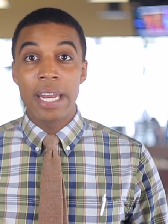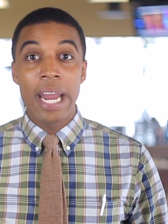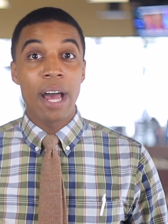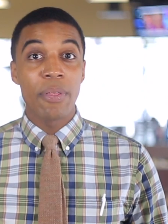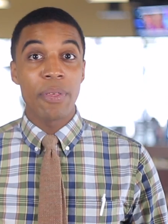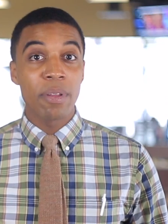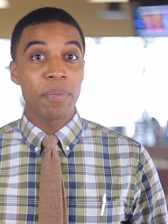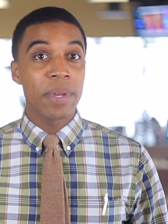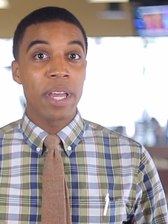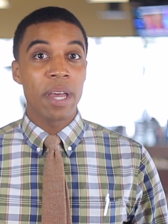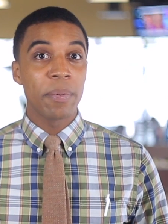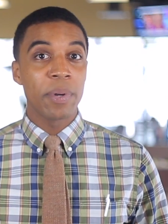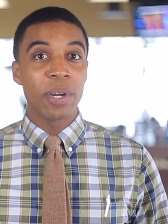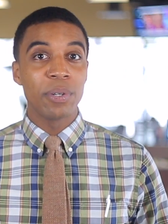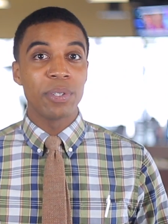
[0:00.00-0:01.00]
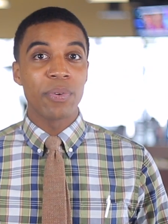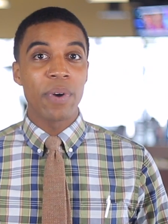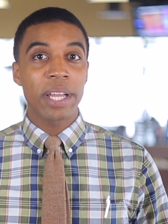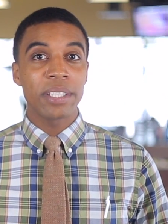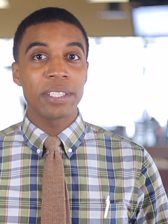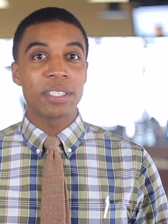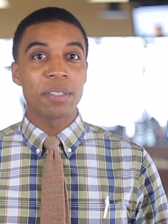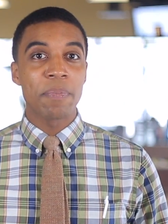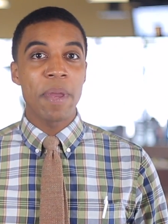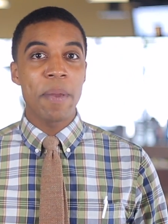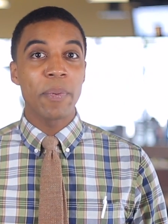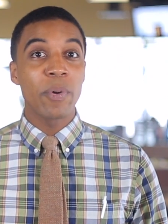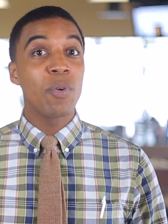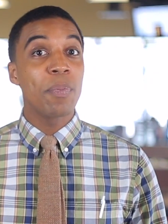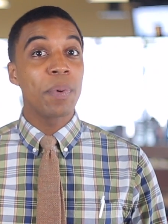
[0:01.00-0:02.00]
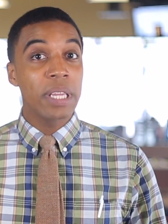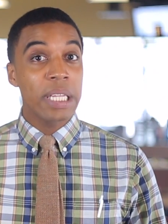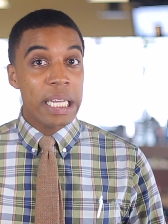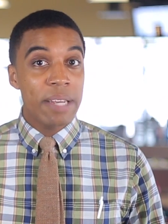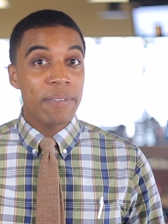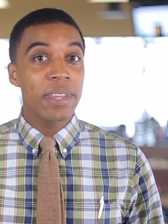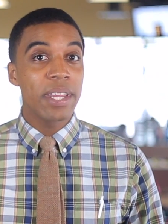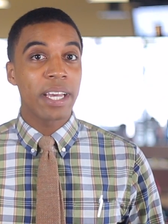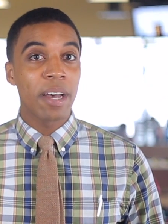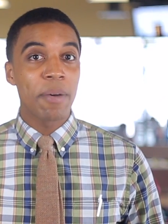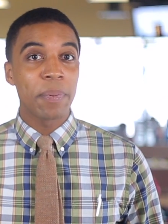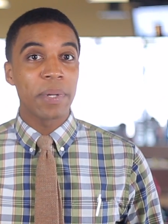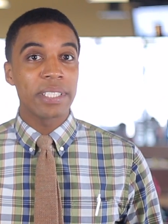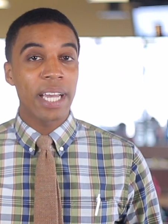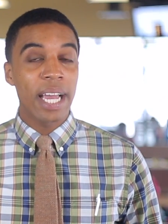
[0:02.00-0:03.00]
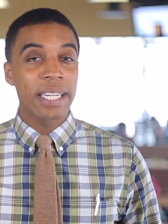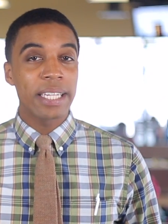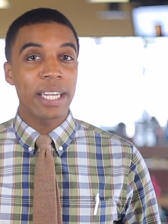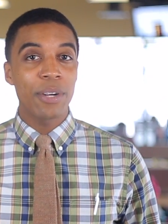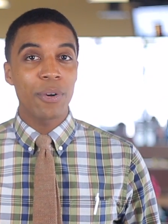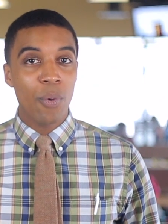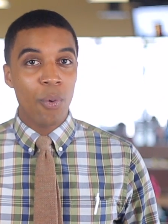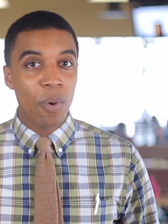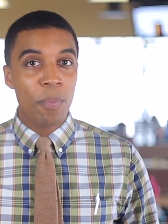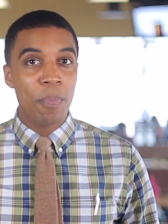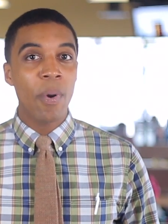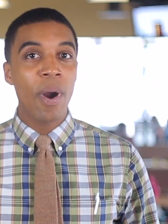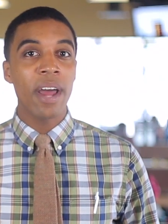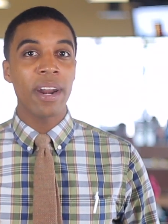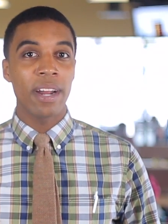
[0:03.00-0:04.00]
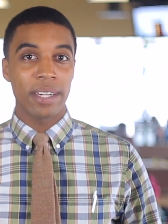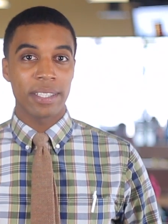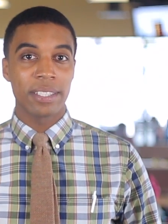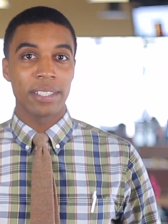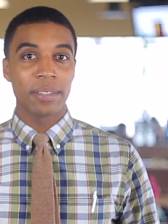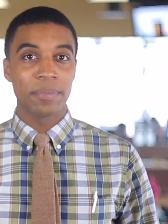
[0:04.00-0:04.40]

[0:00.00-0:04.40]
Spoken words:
Now they'll be able to go directly to people who believe in the company's idea or product.